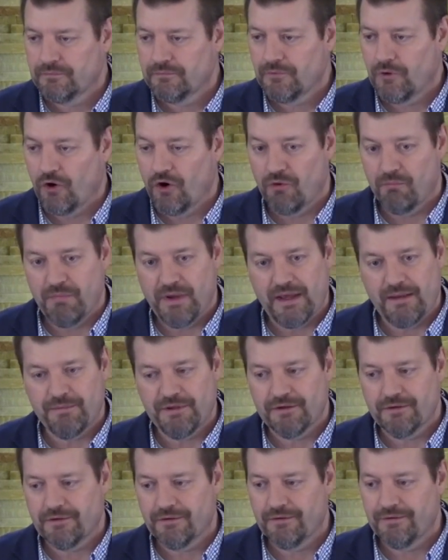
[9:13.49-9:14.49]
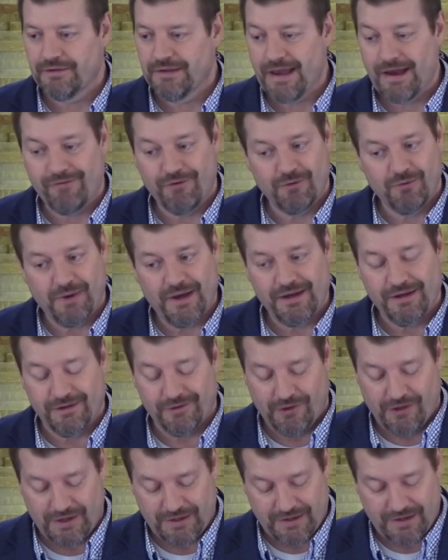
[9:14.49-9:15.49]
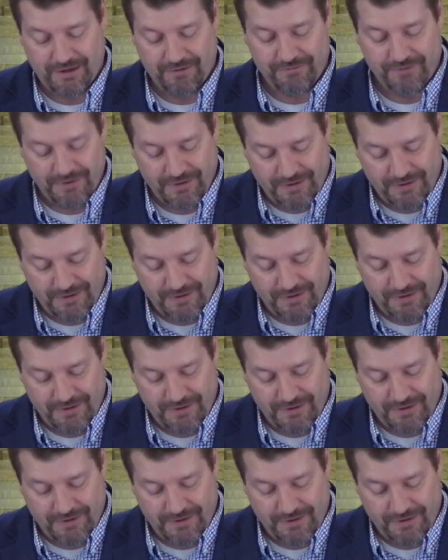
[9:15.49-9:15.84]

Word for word: Or maybe you haven't waited long enough.